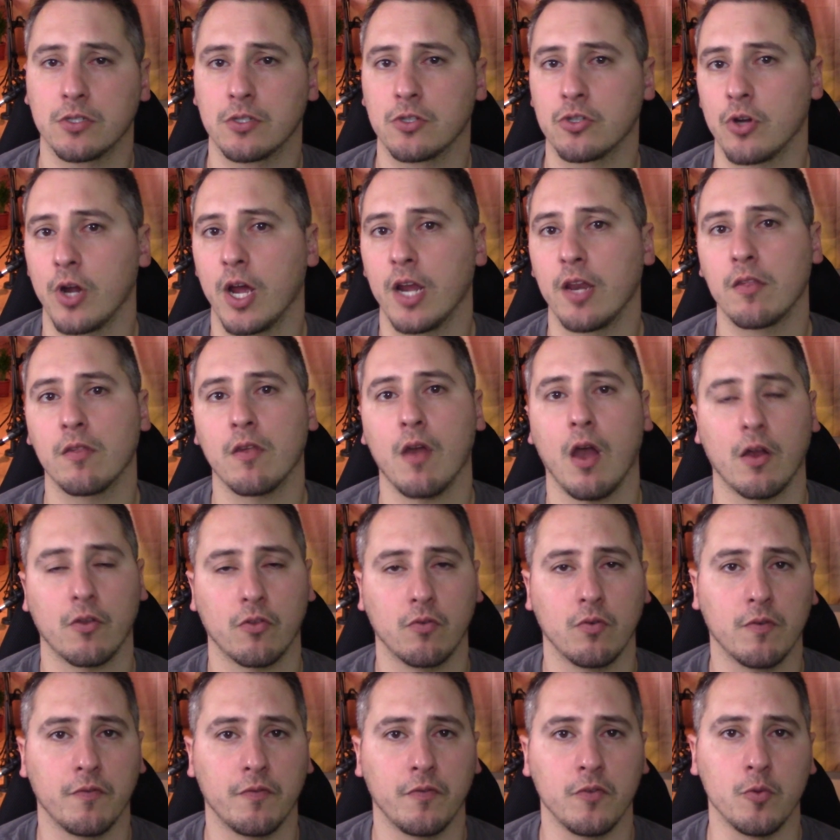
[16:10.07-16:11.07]
try to talk
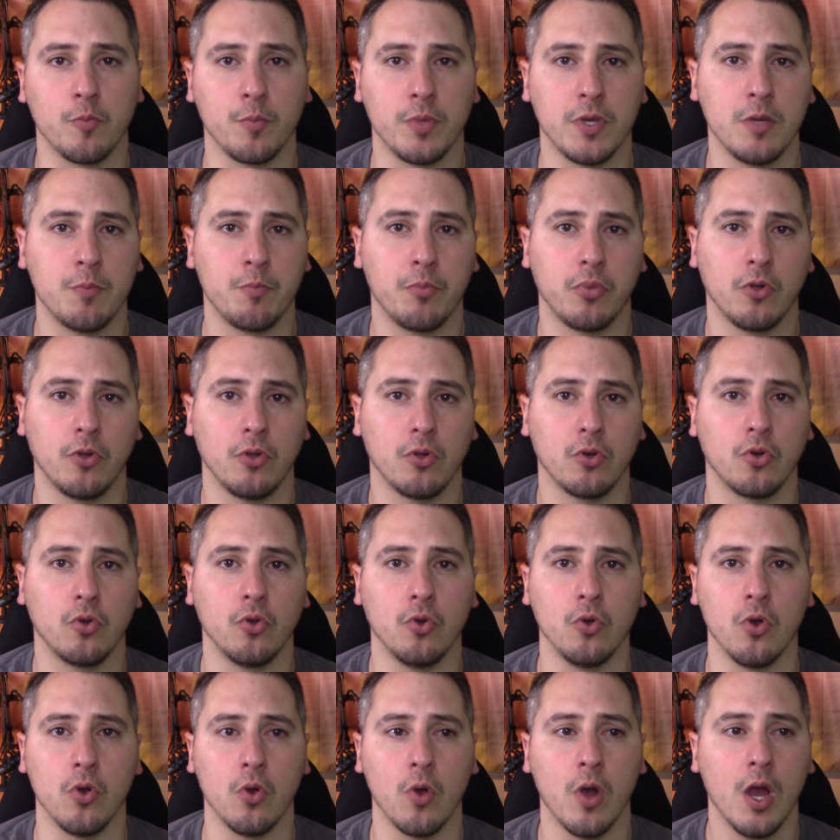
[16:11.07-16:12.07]
to a few people
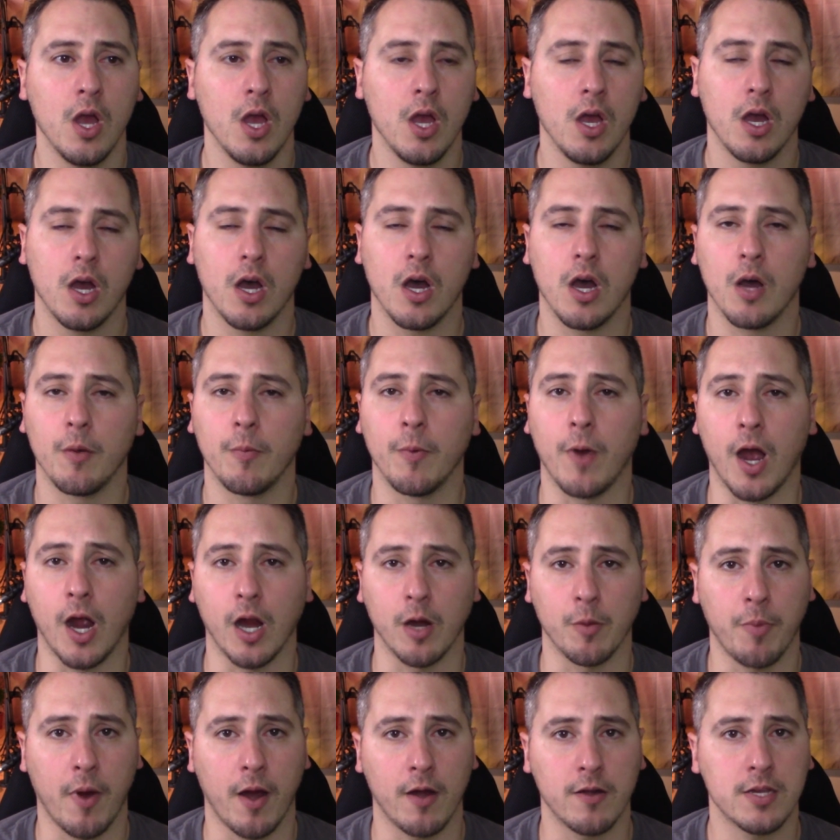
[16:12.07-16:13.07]
who
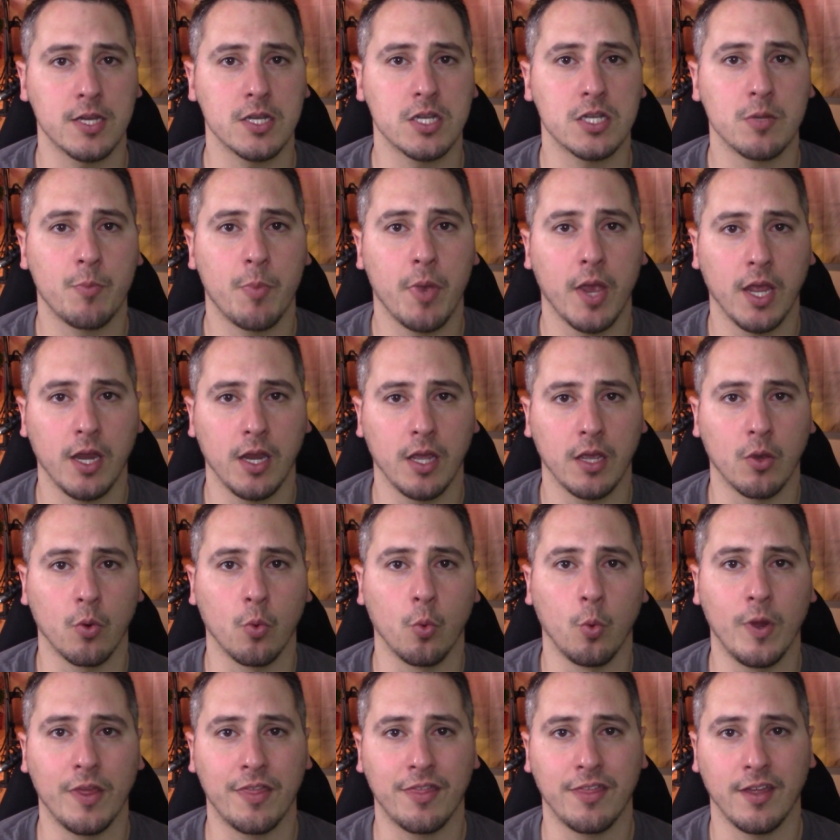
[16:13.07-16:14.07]
are
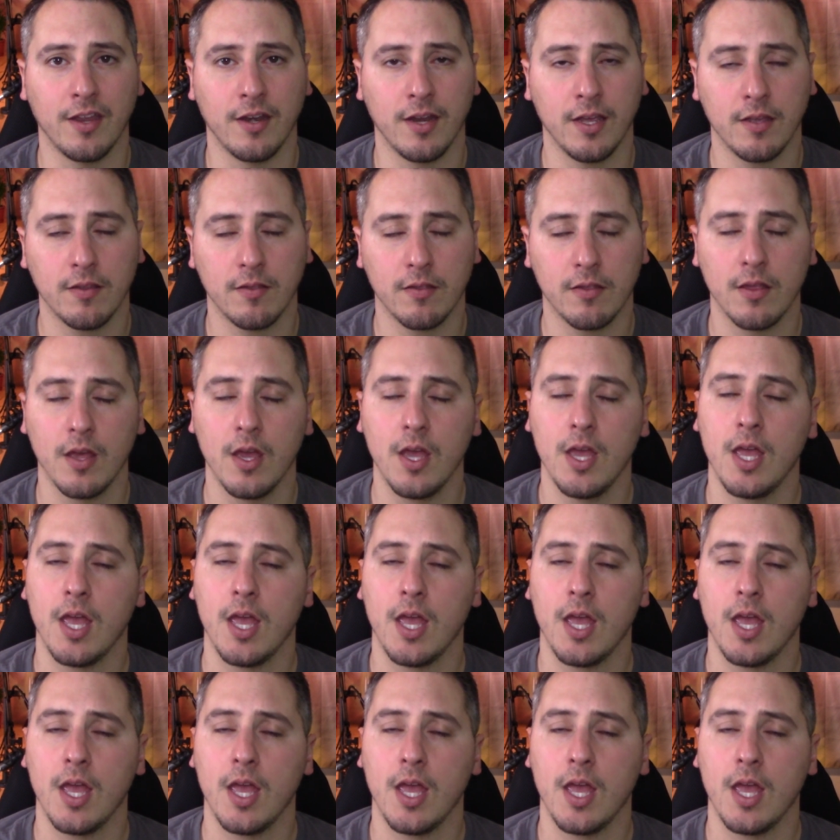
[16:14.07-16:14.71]
participating within it,